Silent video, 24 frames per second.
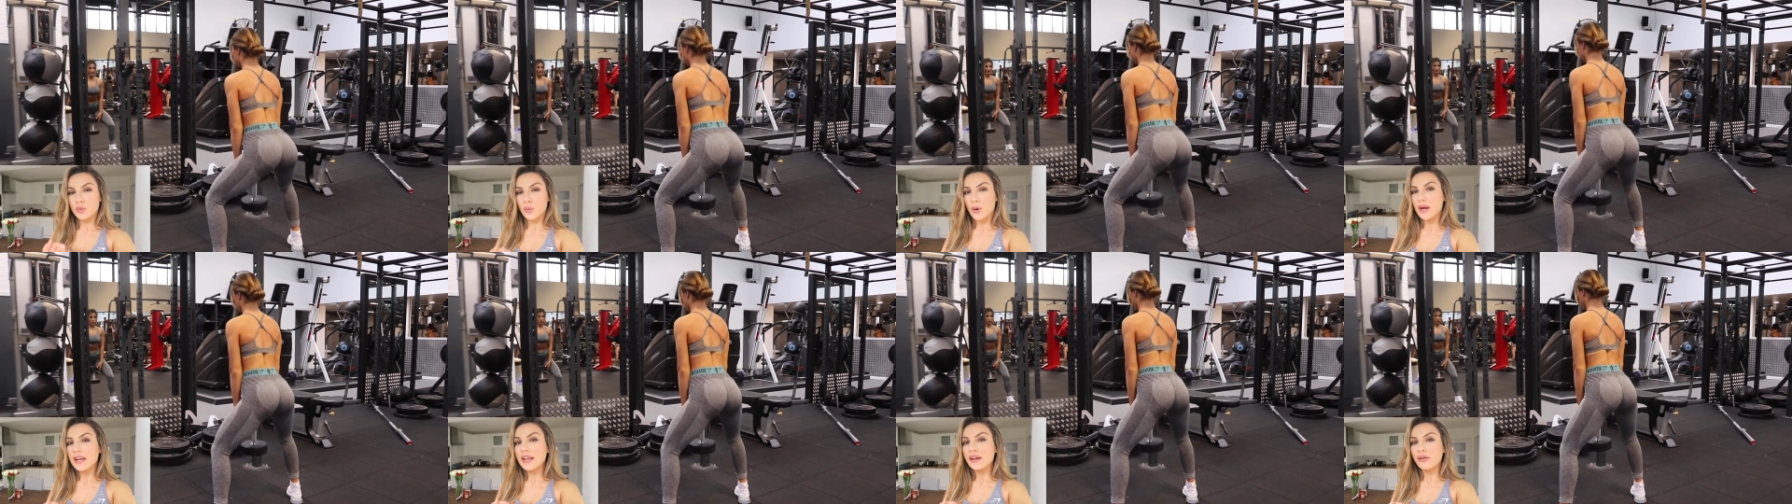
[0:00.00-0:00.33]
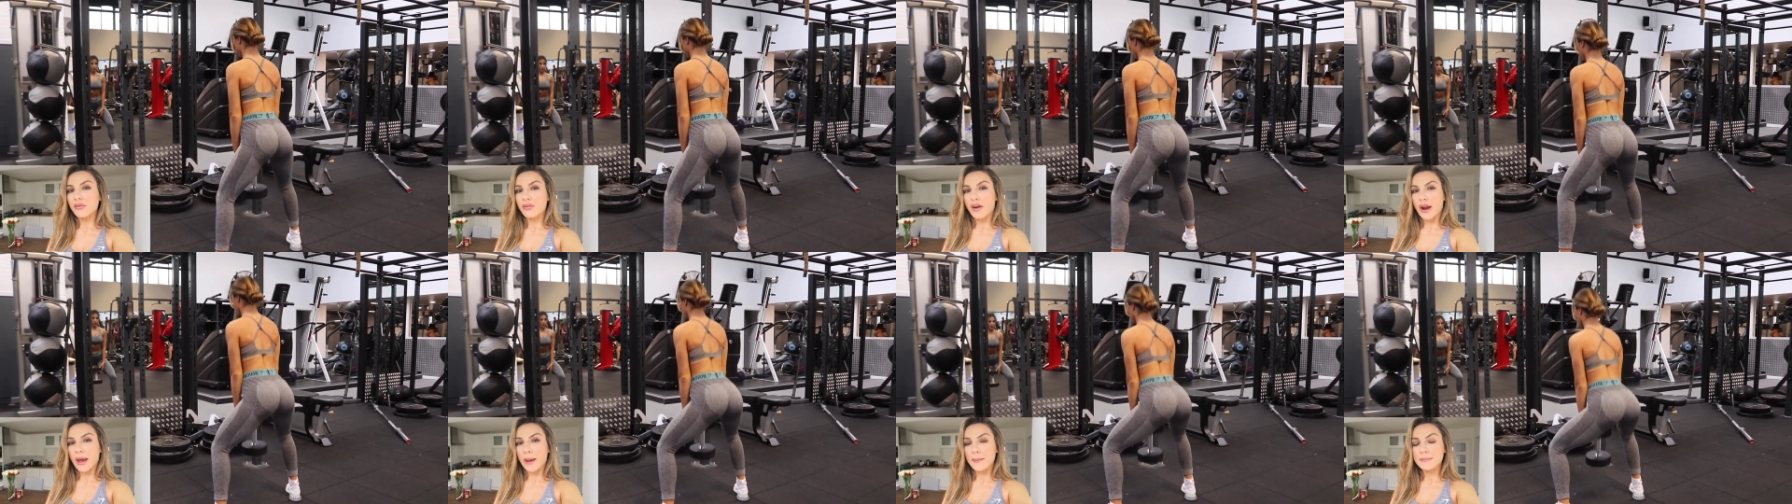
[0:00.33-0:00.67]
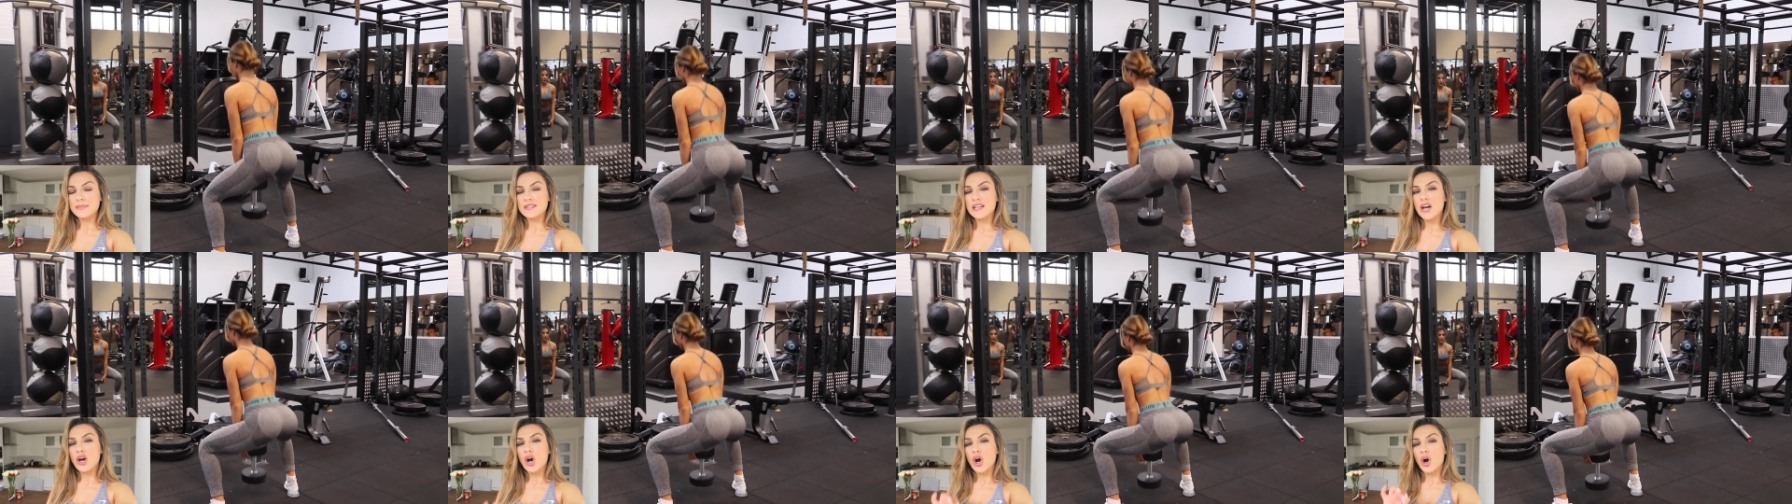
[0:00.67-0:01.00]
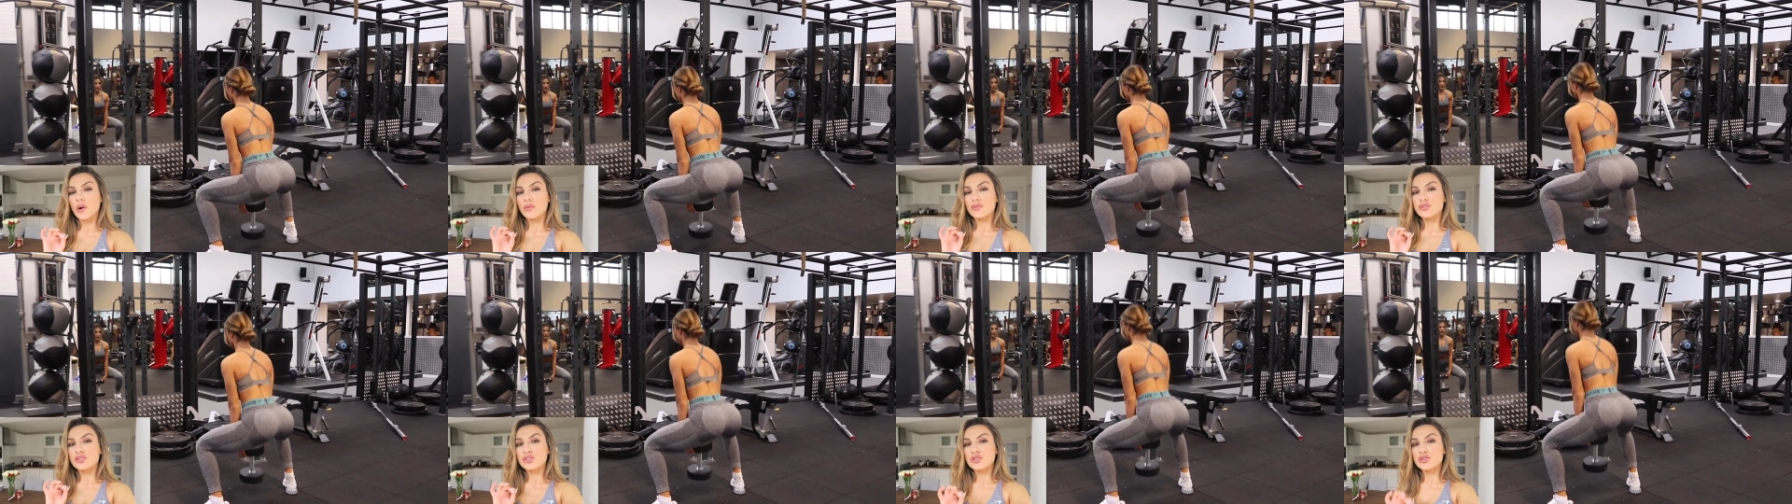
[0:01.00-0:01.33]
20 reps
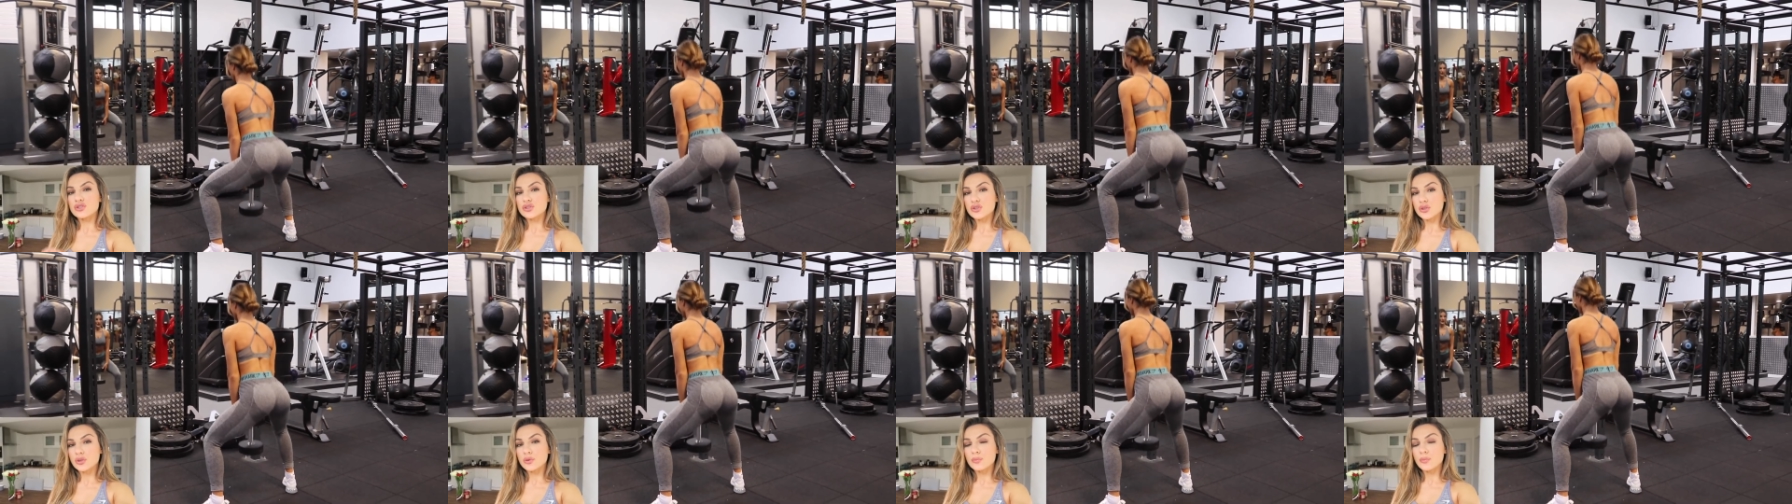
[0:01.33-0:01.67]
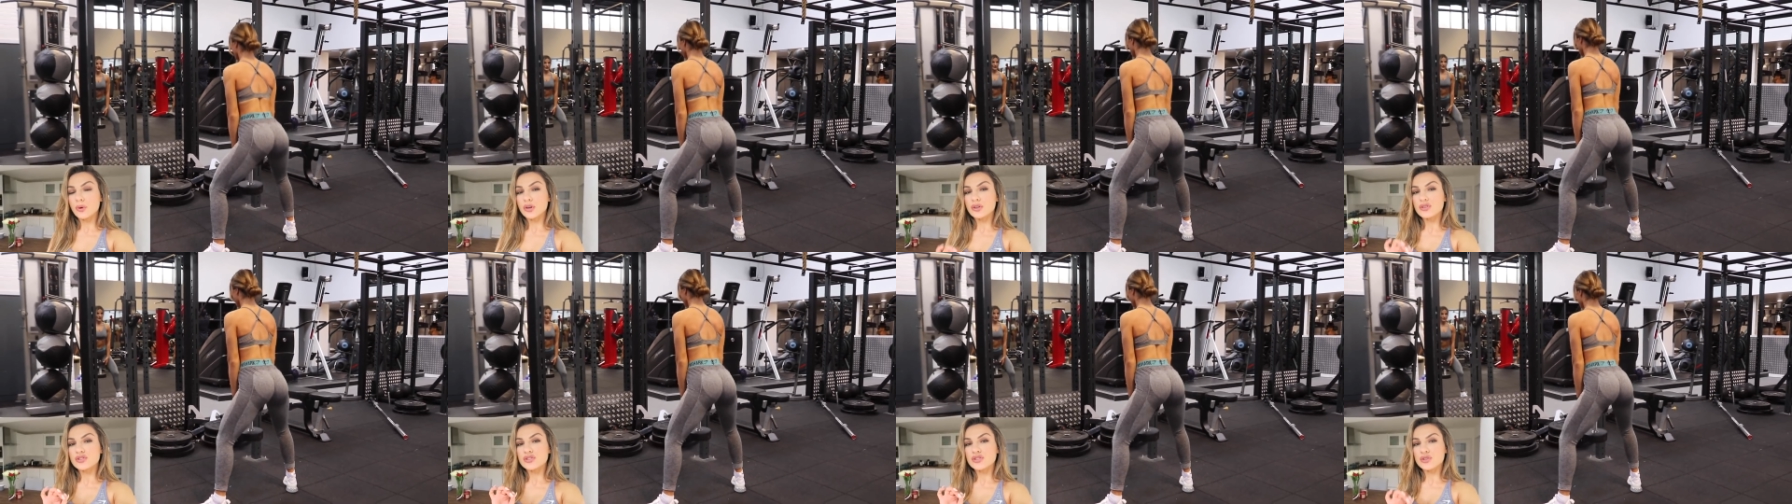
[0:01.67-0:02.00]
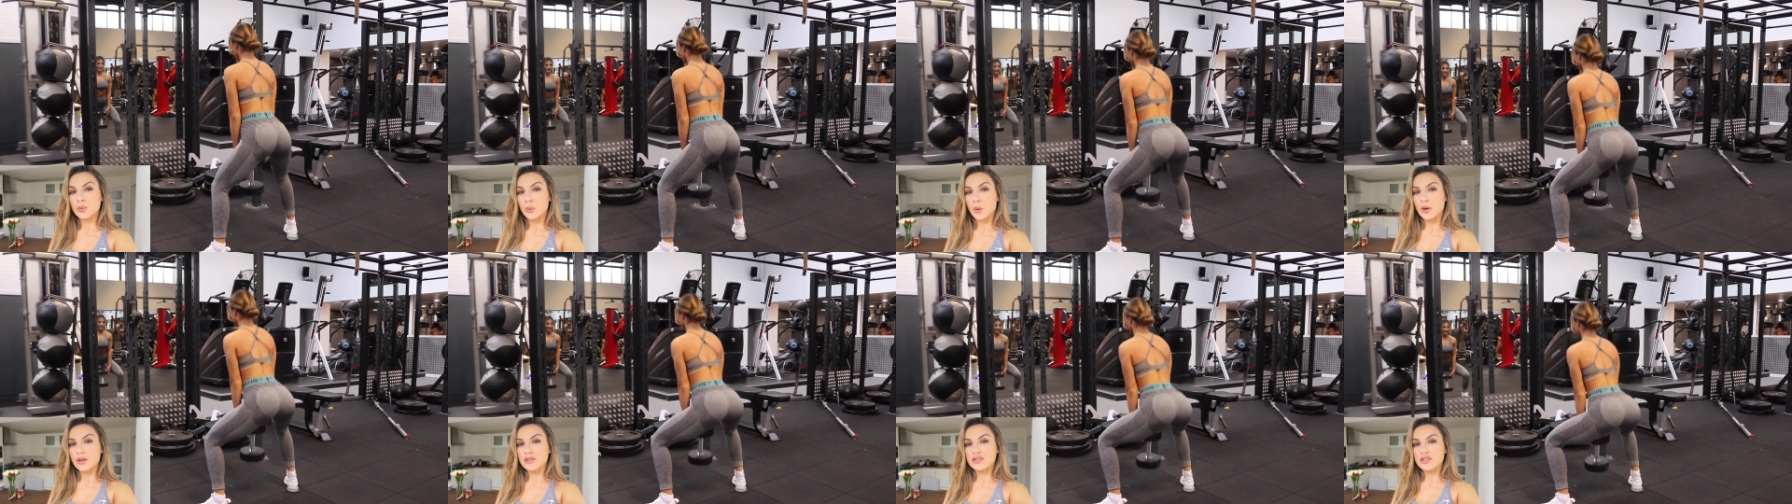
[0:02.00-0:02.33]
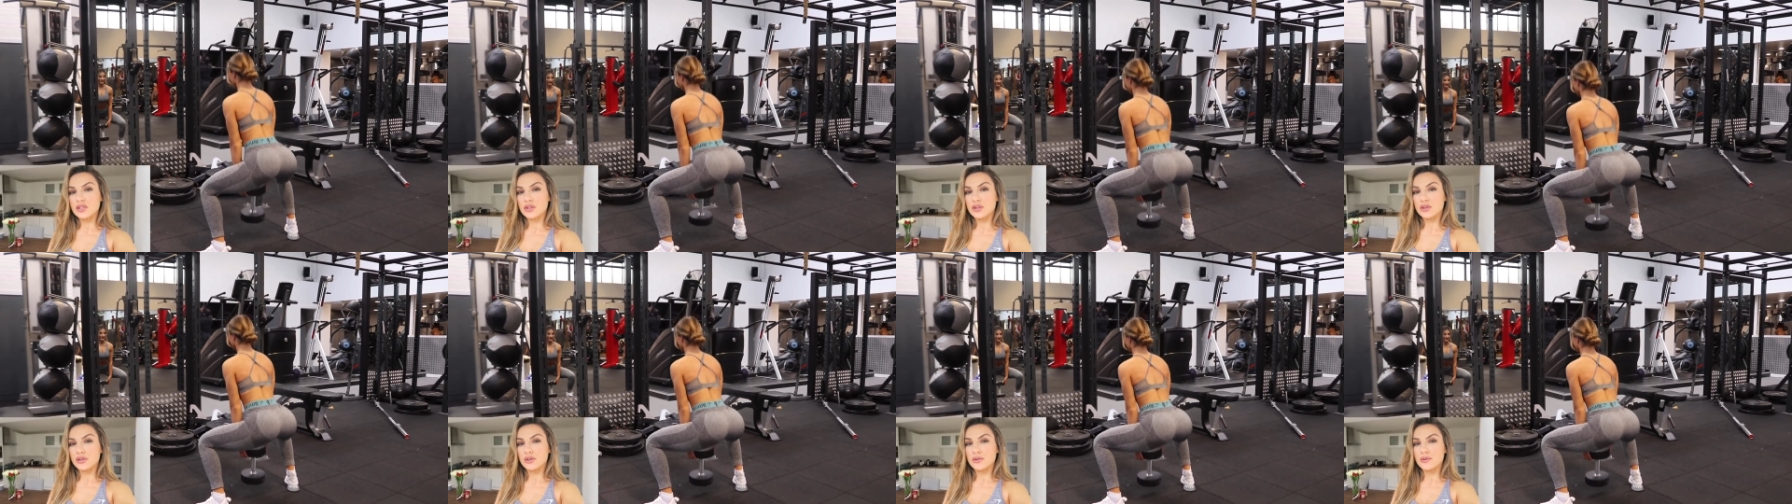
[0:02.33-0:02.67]
of sumo
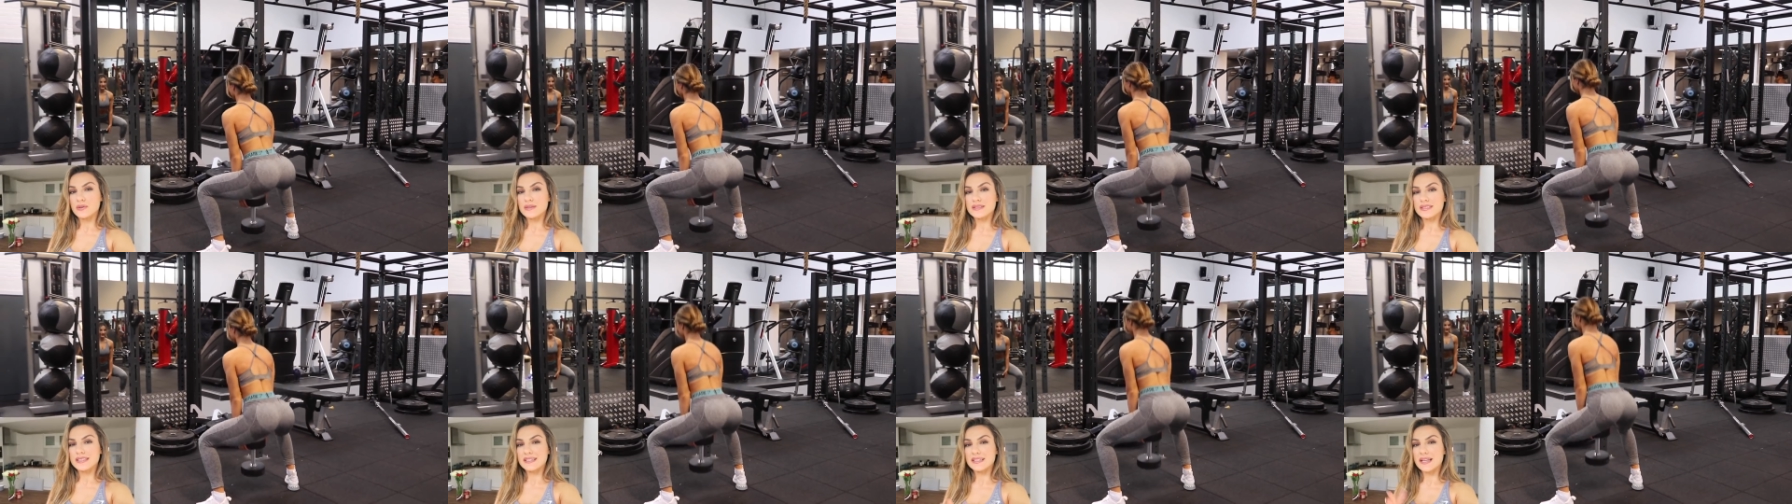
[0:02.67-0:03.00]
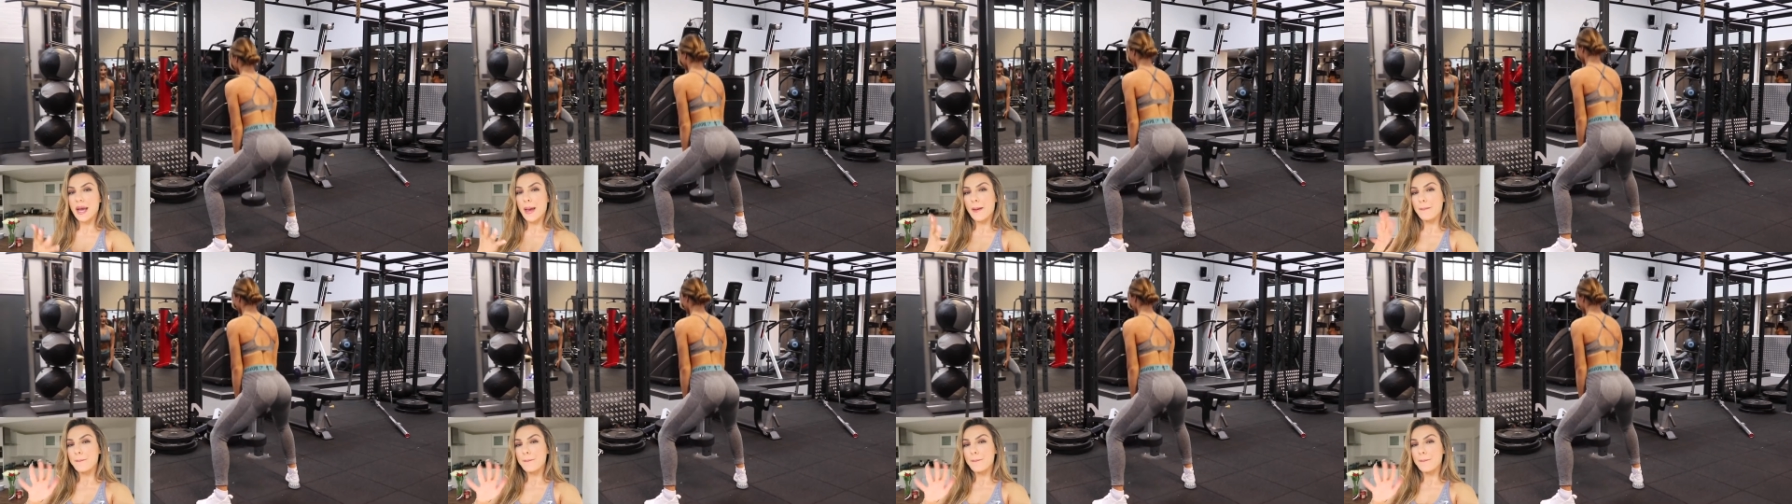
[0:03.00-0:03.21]
squats using